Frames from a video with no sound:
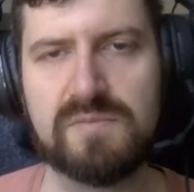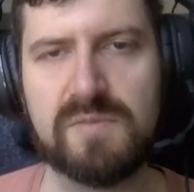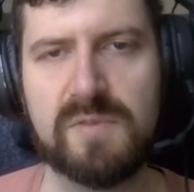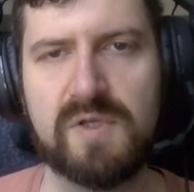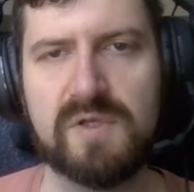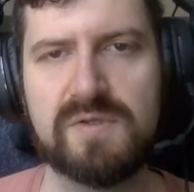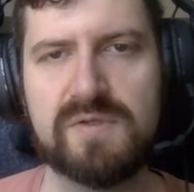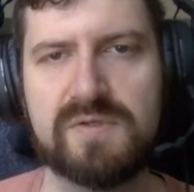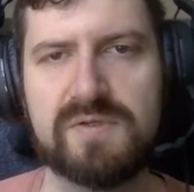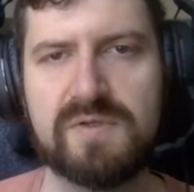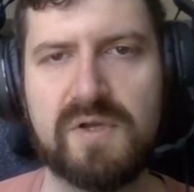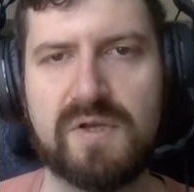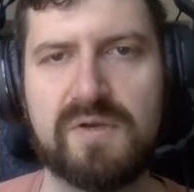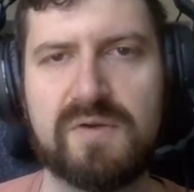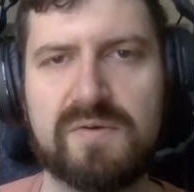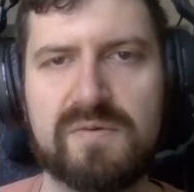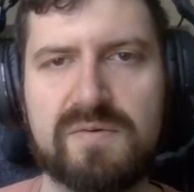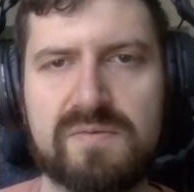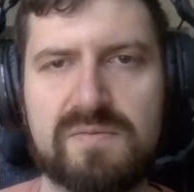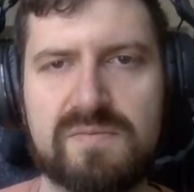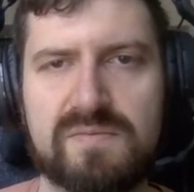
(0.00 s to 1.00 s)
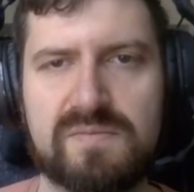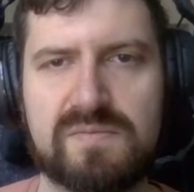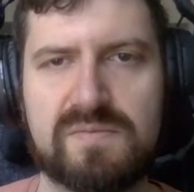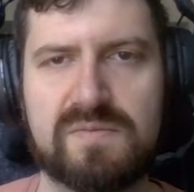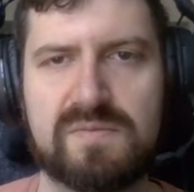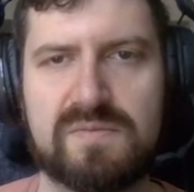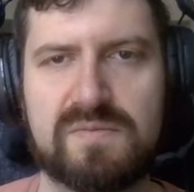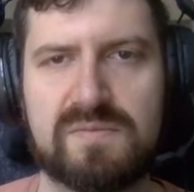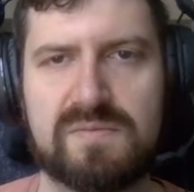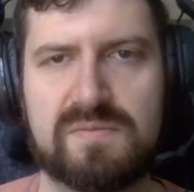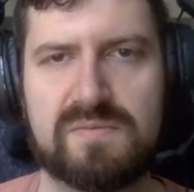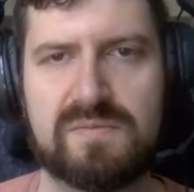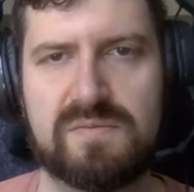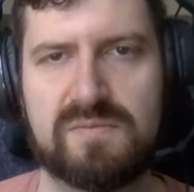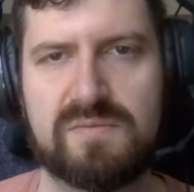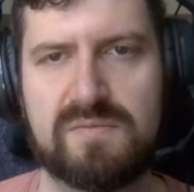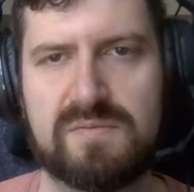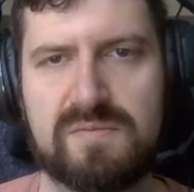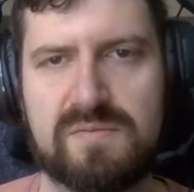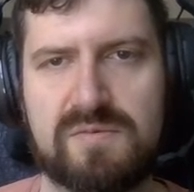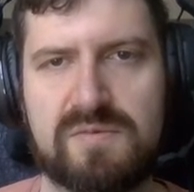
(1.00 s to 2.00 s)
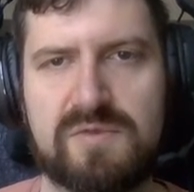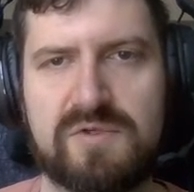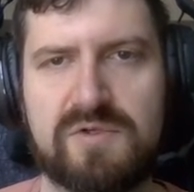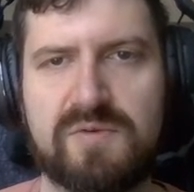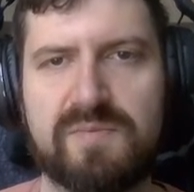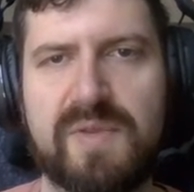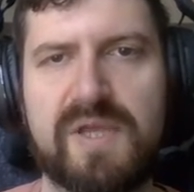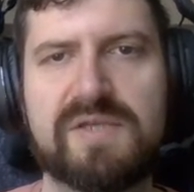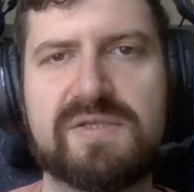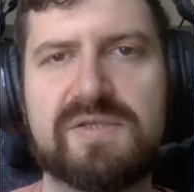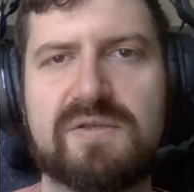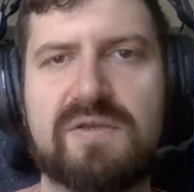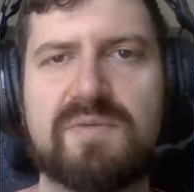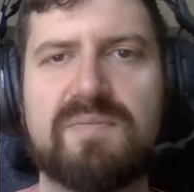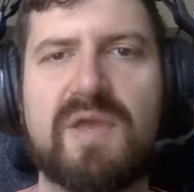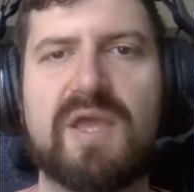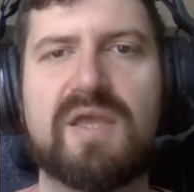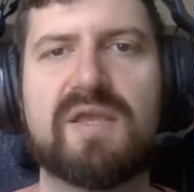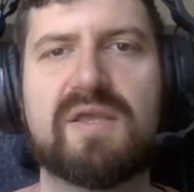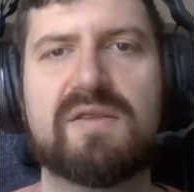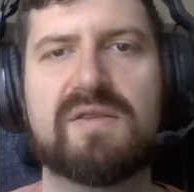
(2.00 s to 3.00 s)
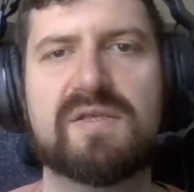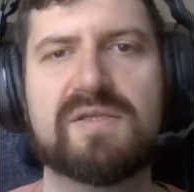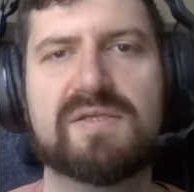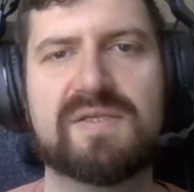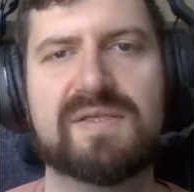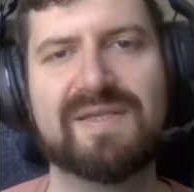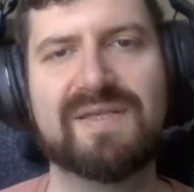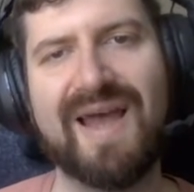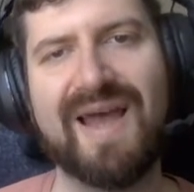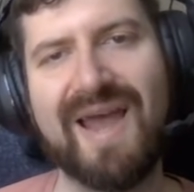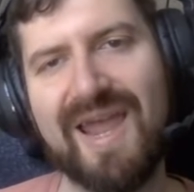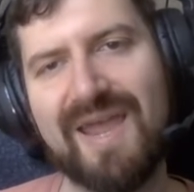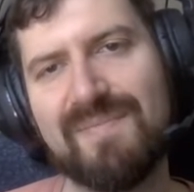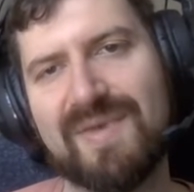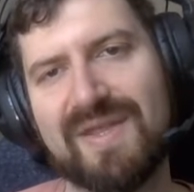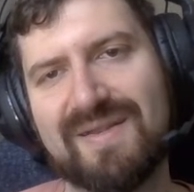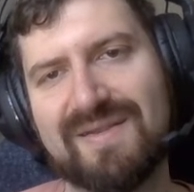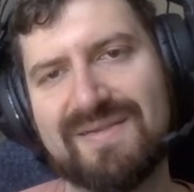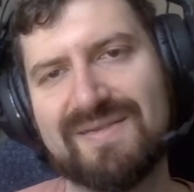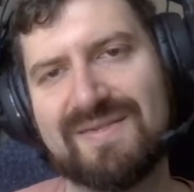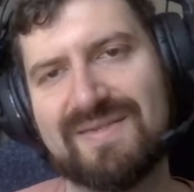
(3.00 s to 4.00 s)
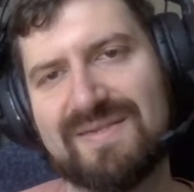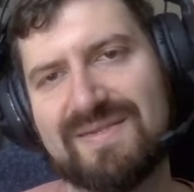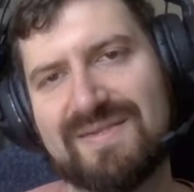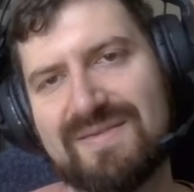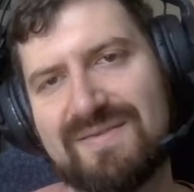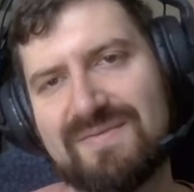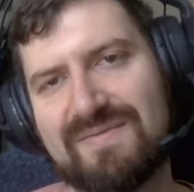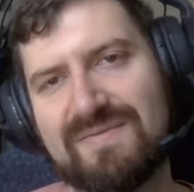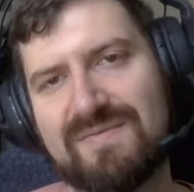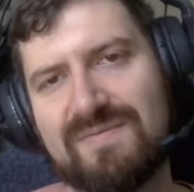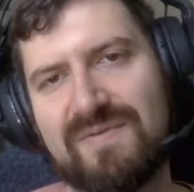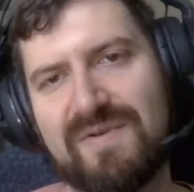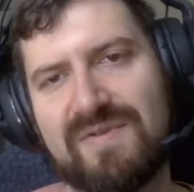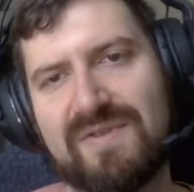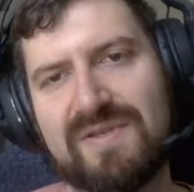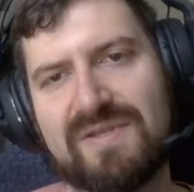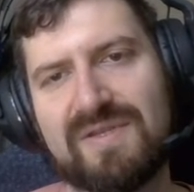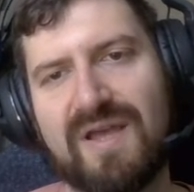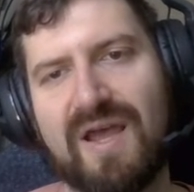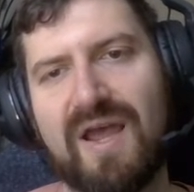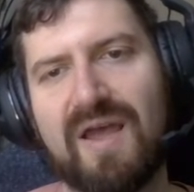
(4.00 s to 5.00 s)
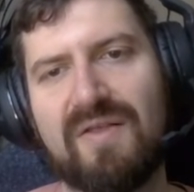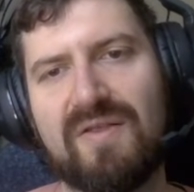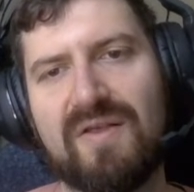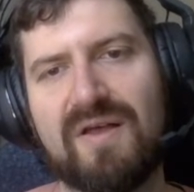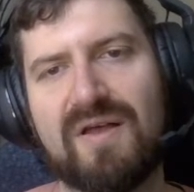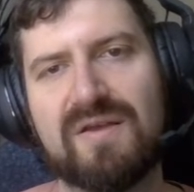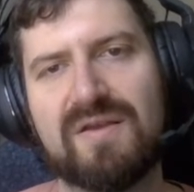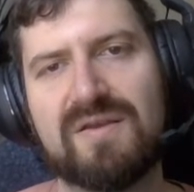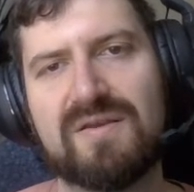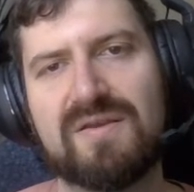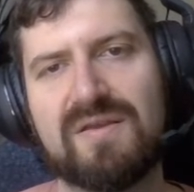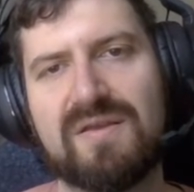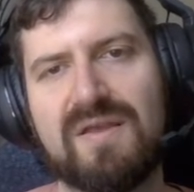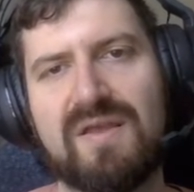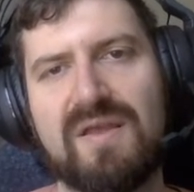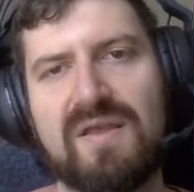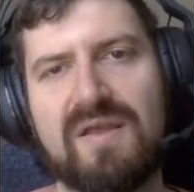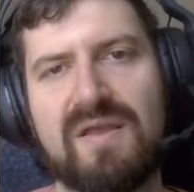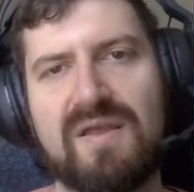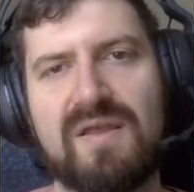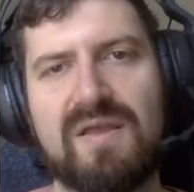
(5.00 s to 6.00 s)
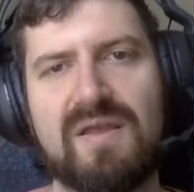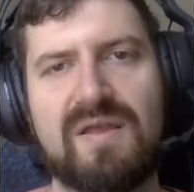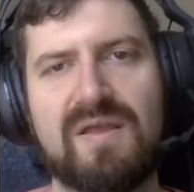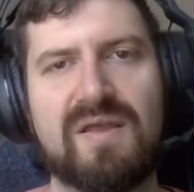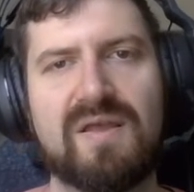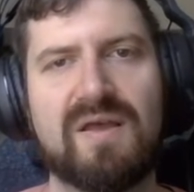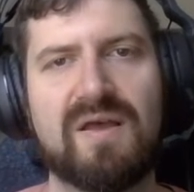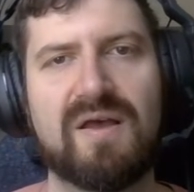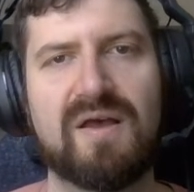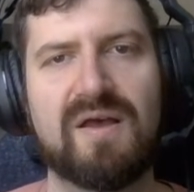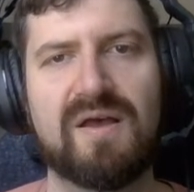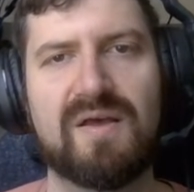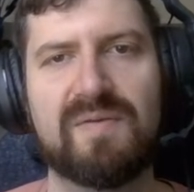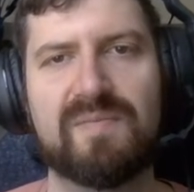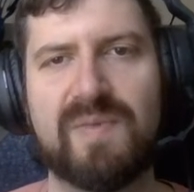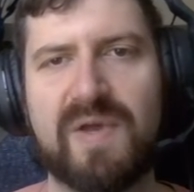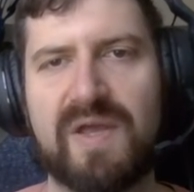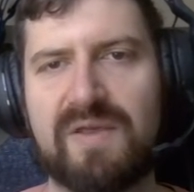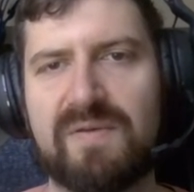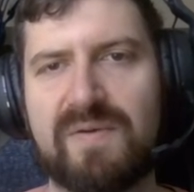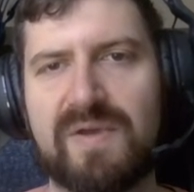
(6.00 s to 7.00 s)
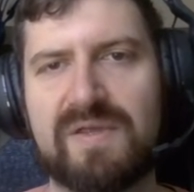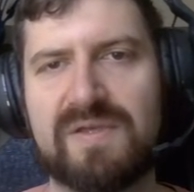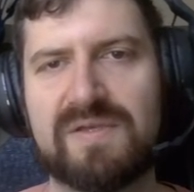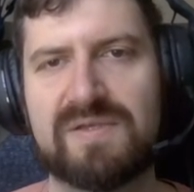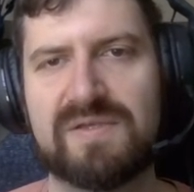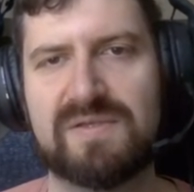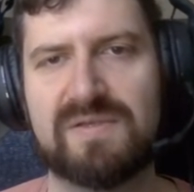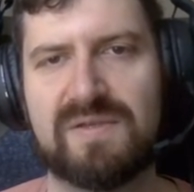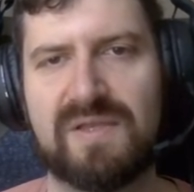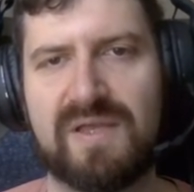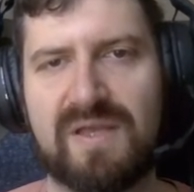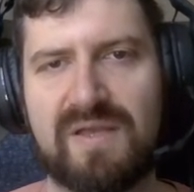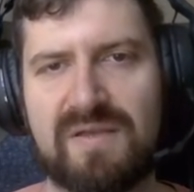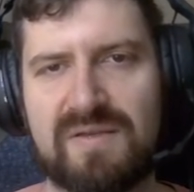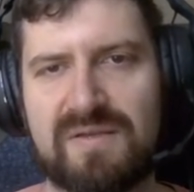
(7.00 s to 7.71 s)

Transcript: So you're basically making these diamonds with the dialogue. By the way, this is like